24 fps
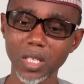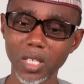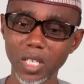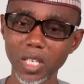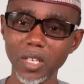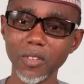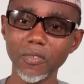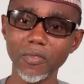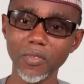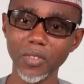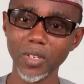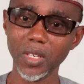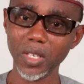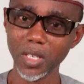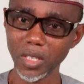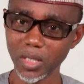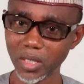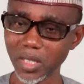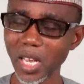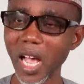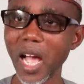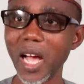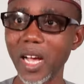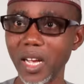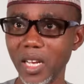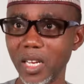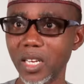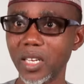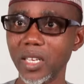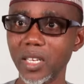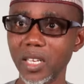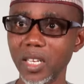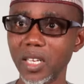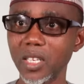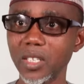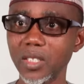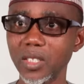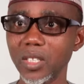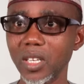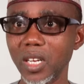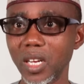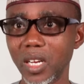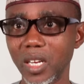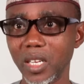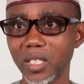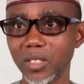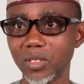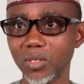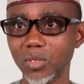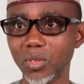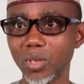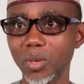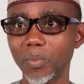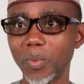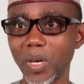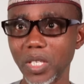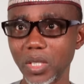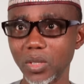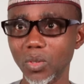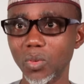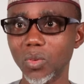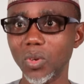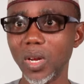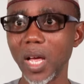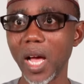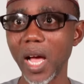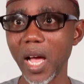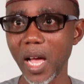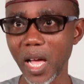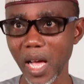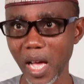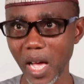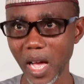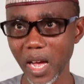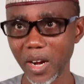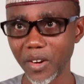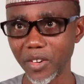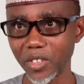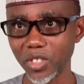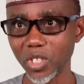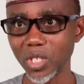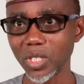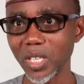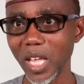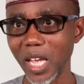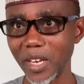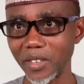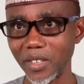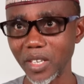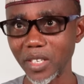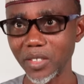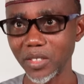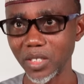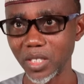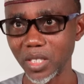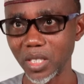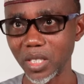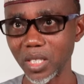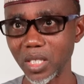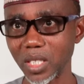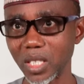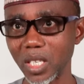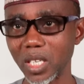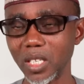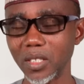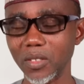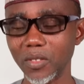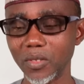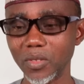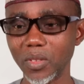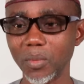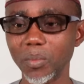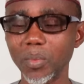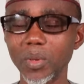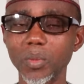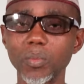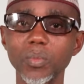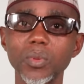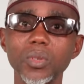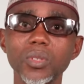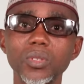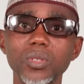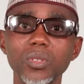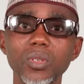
give a tag uh, to a particular religious identity uh, of the people.